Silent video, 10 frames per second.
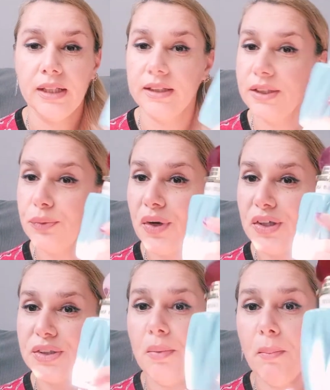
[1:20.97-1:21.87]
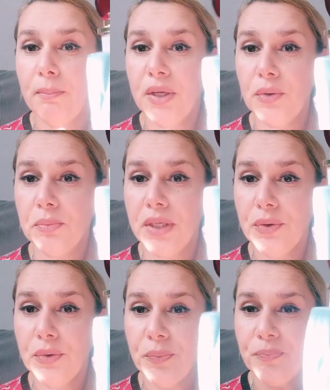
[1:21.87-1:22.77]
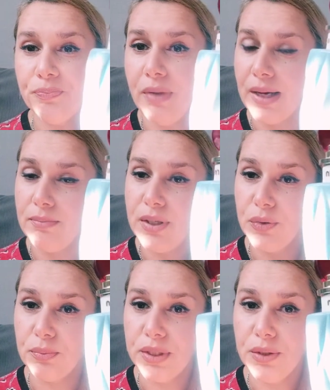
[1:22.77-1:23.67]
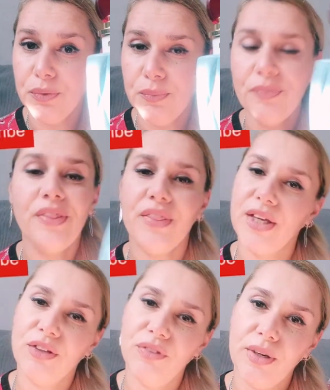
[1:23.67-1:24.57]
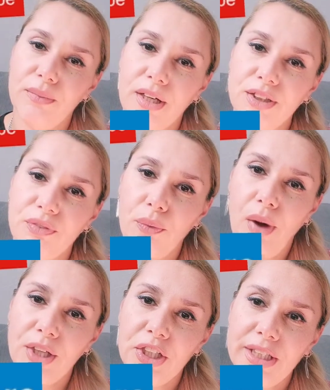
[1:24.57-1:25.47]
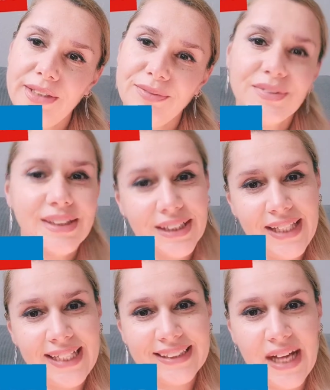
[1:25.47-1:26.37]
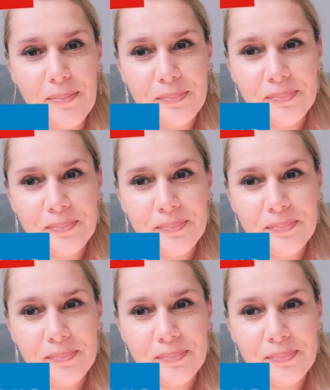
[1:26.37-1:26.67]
this was Miu Miu by Miu Miu thank you very much for watching till next time